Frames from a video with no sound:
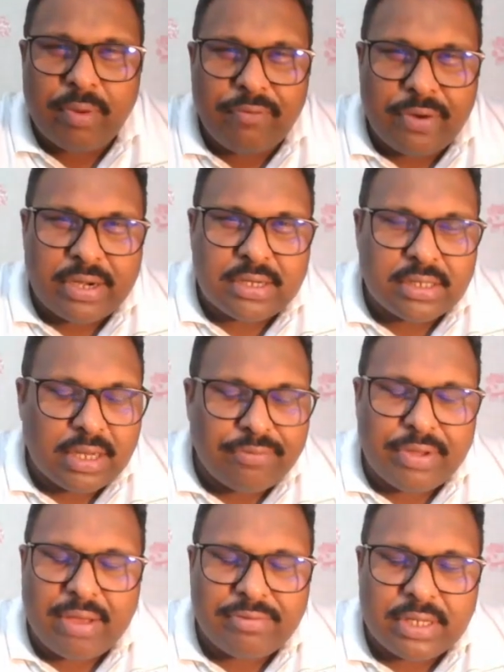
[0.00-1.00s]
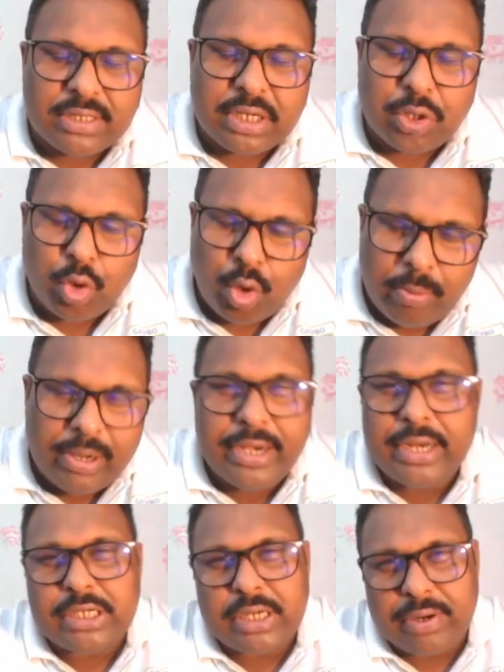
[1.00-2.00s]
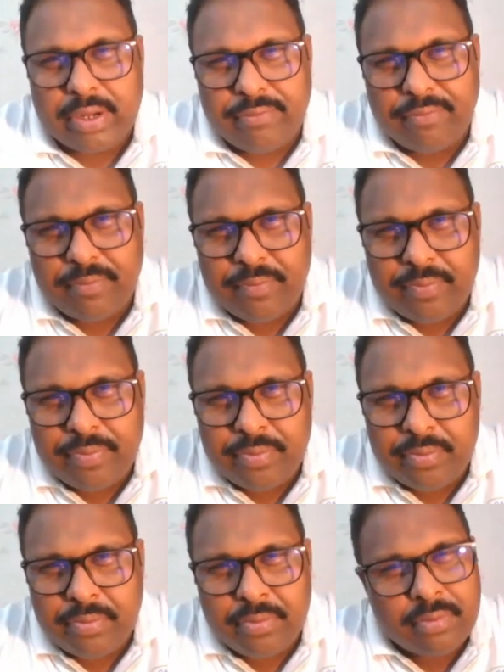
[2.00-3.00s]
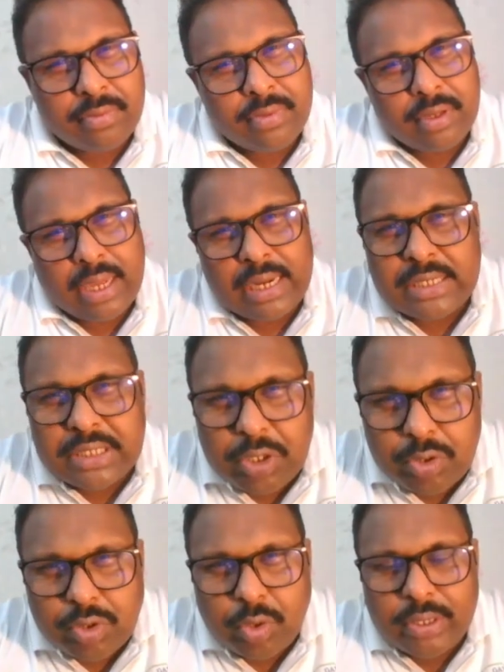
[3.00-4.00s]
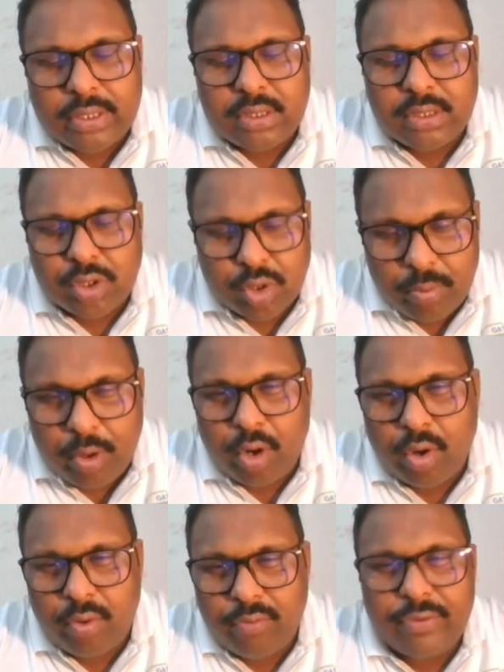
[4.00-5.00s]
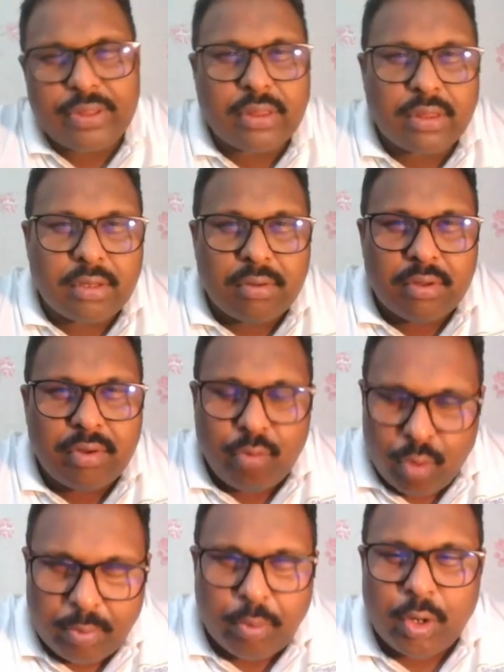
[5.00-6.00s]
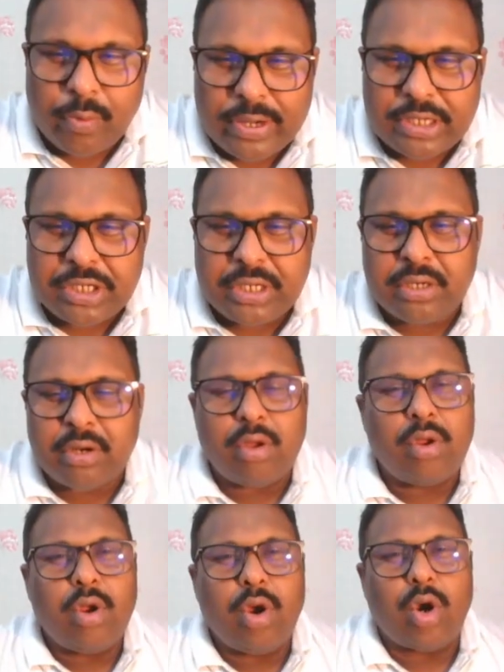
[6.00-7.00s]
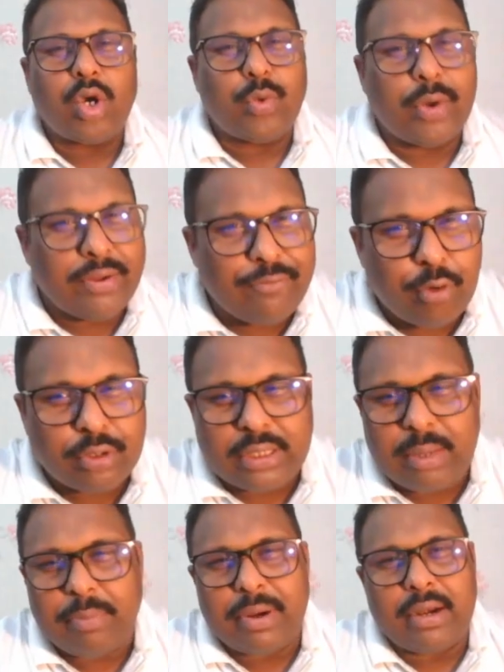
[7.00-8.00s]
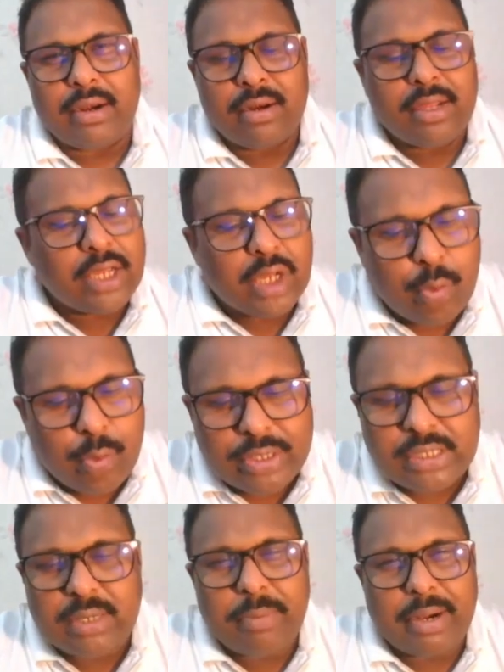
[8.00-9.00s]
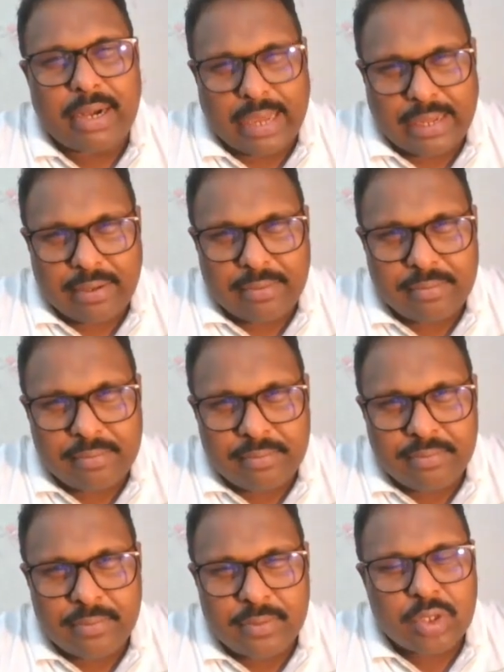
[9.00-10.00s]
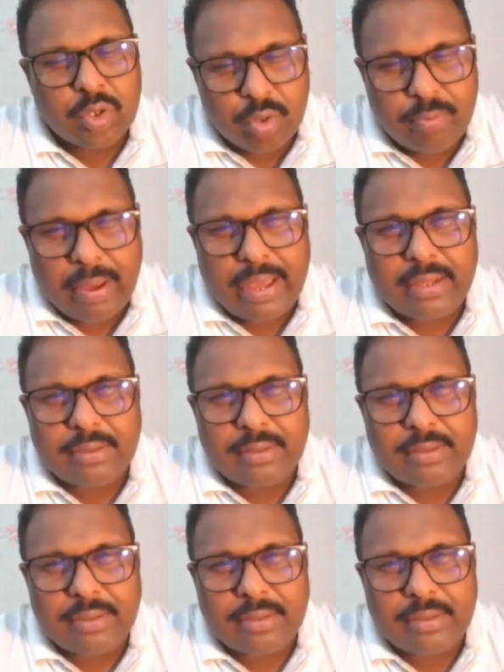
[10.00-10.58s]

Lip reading: your friends that we have such a noble initiative. And see you, students, tomorrow with one more question on 24th April, question number 9. Goodbye.